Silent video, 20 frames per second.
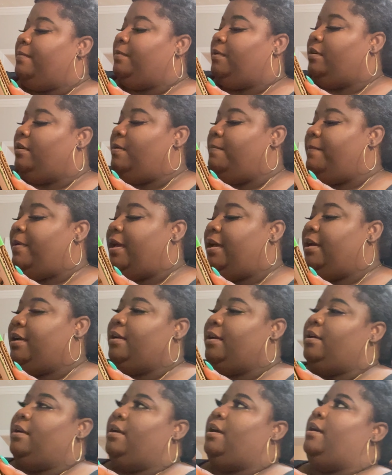I'm gonna make
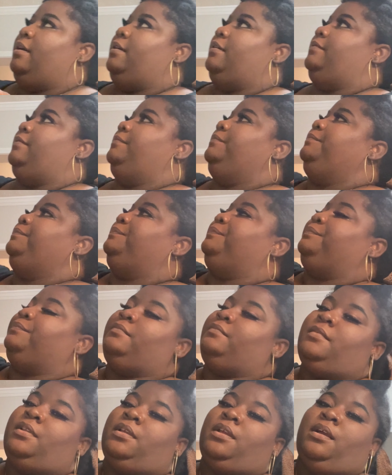um,
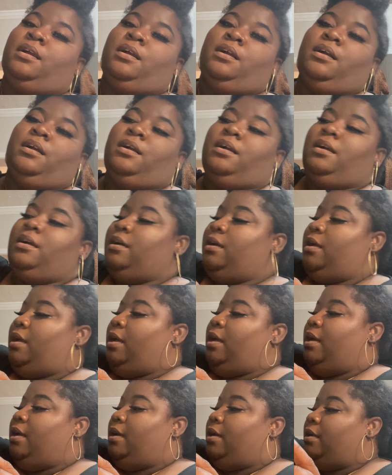
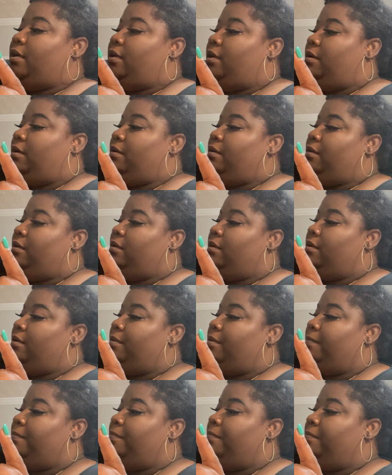a
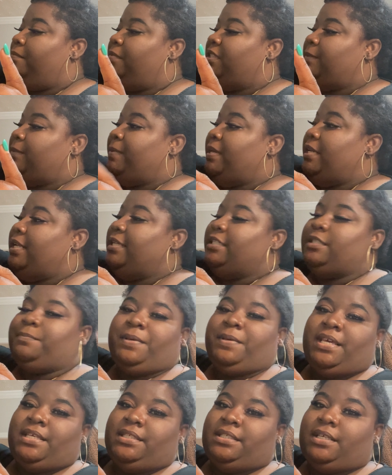spinach
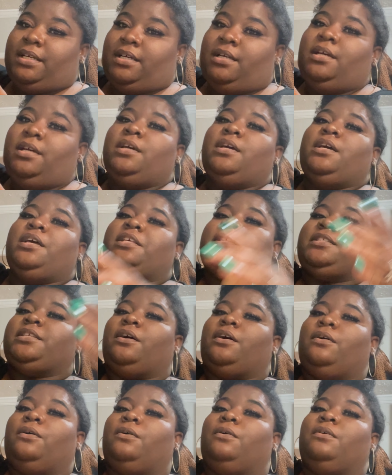pizza.
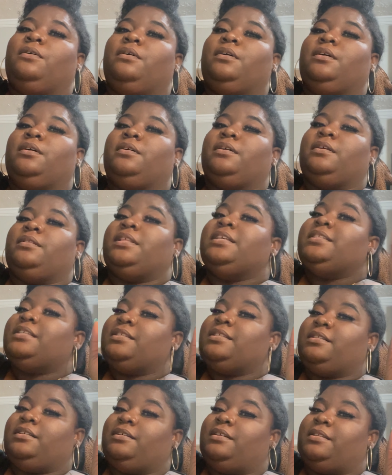So this
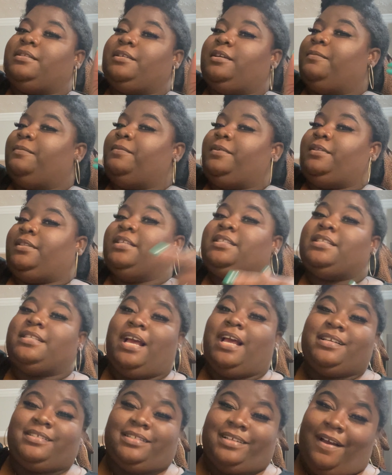is a little tip. This is
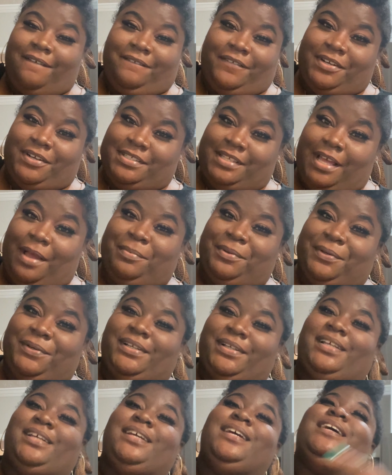actually our first time
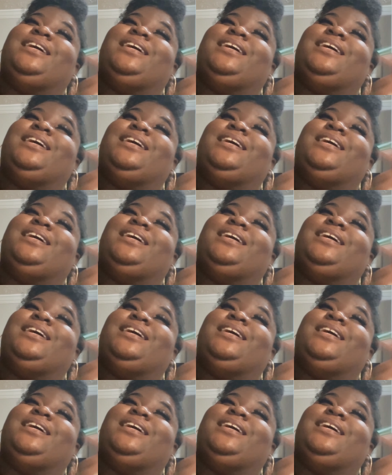doing it.